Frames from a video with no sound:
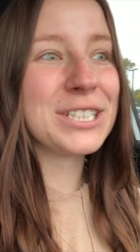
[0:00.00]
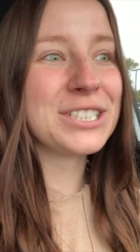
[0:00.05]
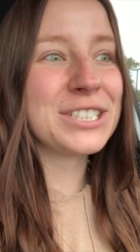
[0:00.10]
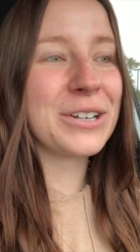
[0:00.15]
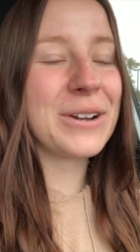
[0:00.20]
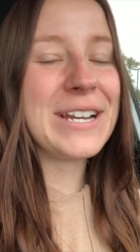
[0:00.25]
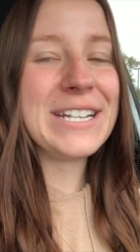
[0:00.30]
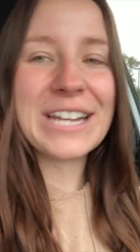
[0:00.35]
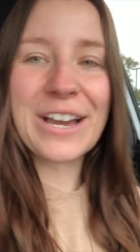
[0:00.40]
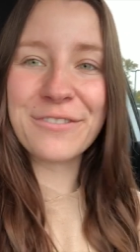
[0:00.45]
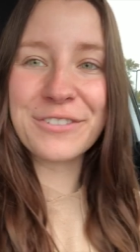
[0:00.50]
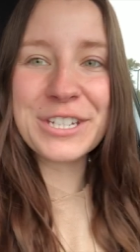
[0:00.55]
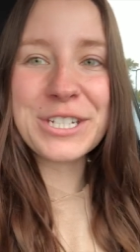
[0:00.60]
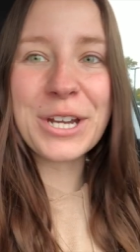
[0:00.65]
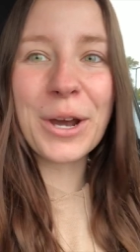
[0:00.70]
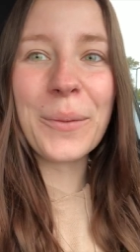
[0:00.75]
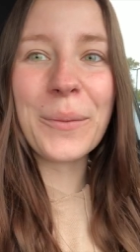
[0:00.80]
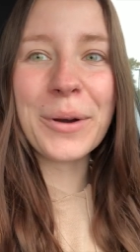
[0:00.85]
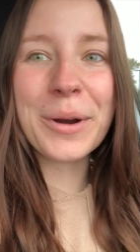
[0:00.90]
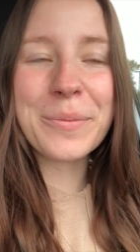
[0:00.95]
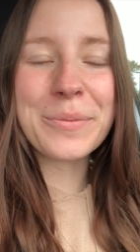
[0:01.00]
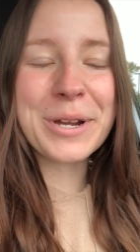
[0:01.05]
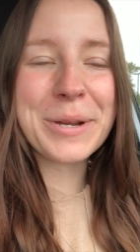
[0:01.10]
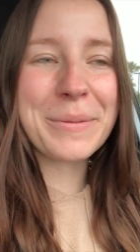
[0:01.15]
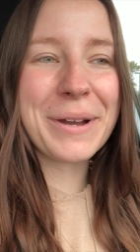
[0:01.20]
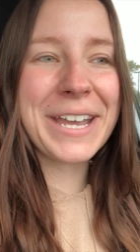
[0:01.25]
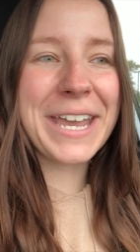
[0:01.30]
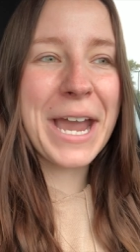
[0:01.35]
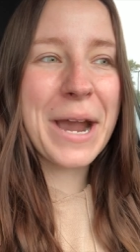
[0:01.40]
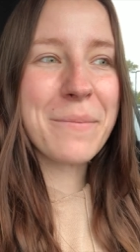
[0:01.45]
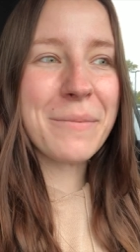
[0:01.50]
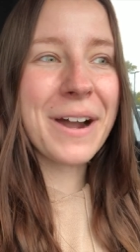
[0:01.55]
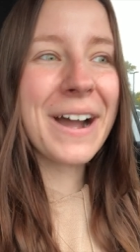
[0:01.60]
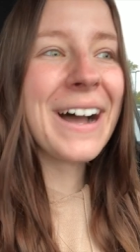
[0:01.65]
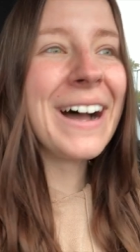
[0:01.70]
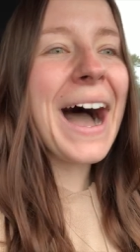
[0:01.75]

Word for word: so I definitely don't want to bring my camera.